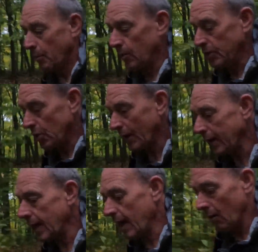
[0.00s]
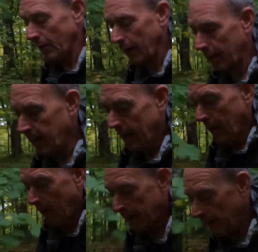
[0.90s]
But we're trying out
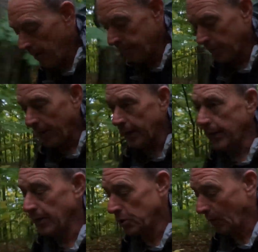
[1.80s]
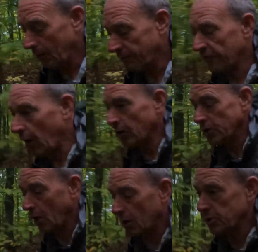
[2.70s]
an upgrade to our Frogg
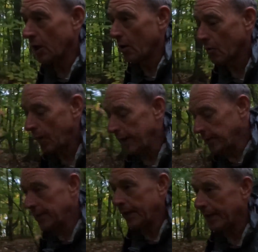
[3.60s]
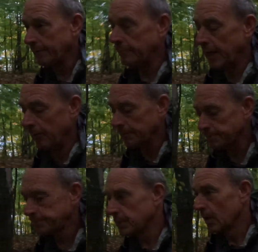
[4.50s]
Toggs rain gear. Now,
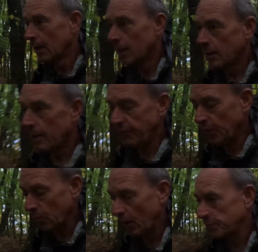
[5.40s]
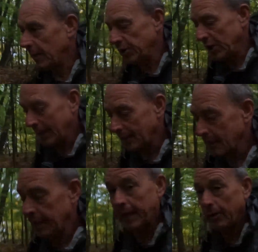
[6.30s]
if you watch my
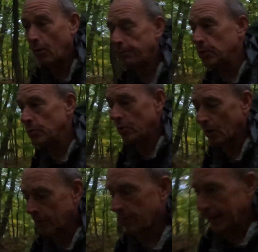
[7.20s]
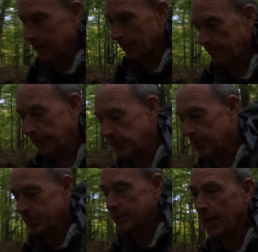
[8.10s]
channel, and I hope you do on a regular
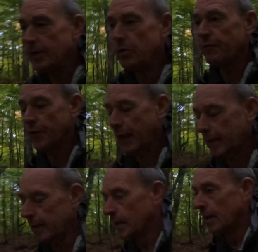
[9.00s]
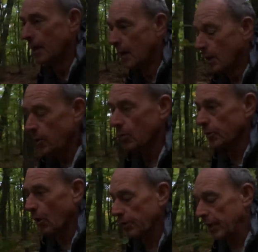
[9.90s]
basis, and thank you for that, you'll
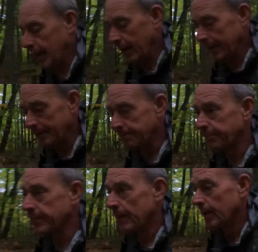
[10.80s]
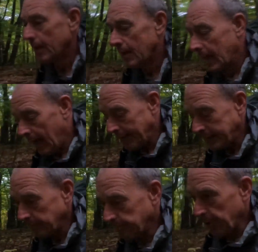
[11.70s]
know that I
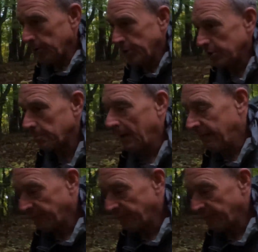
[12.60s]
did purchase my